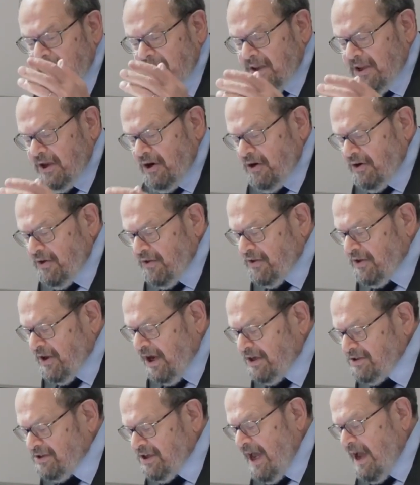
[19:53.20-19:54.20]
the Earth
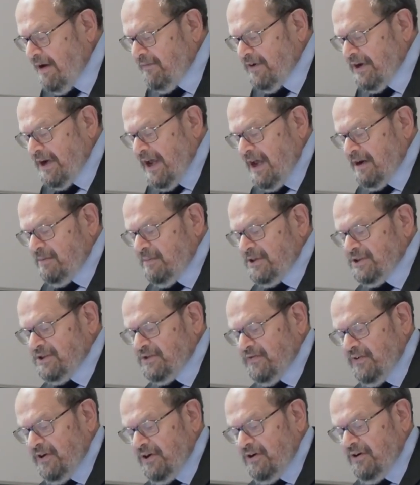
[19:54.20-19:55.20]
does have an
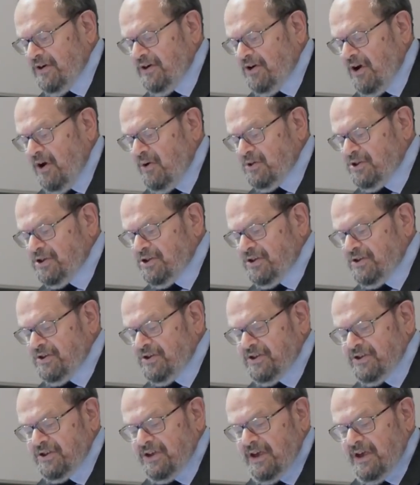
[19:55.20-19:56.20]
atmosphere and
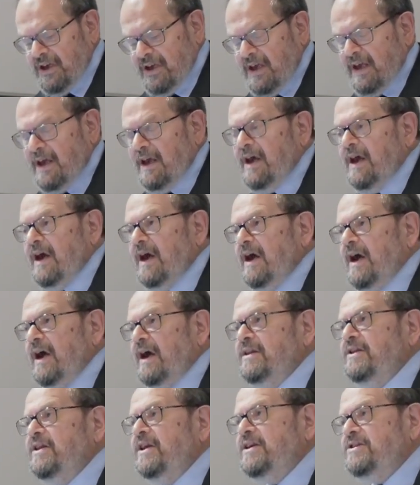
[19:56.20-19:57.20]
oceans,
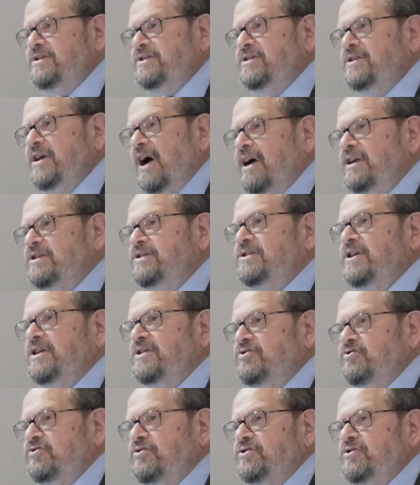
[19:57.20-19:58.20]
and this does
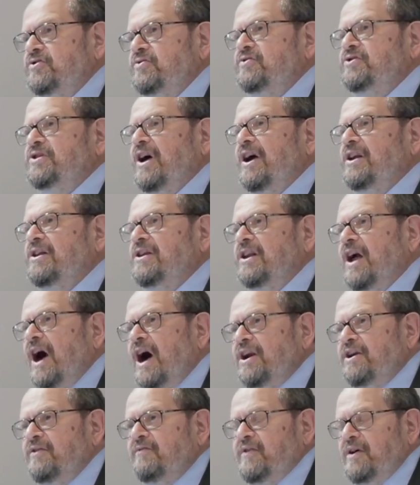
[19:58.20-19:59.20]
introduce a
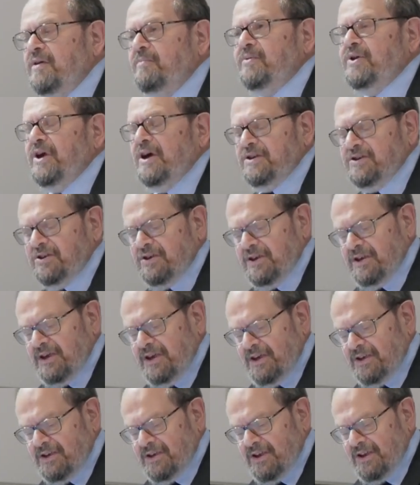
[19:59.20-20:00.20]
lot of complexity
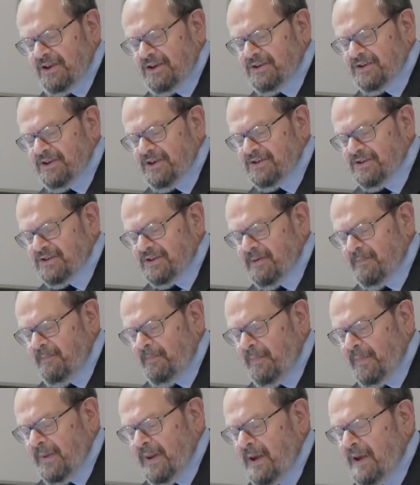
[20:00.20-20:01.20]
into the system.
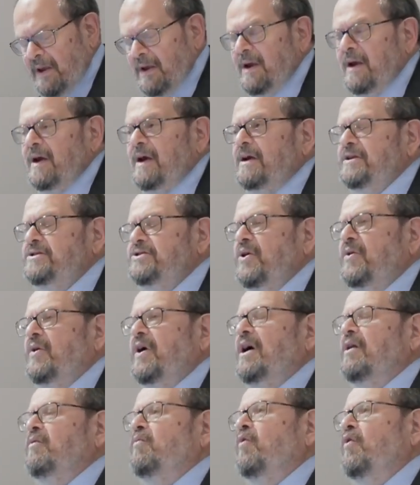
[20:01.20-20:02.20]
And so
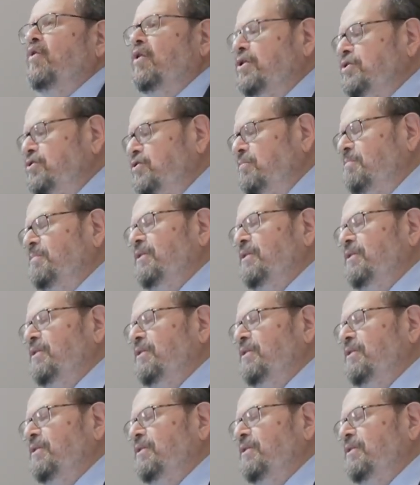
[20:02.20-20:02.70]
I'll warn you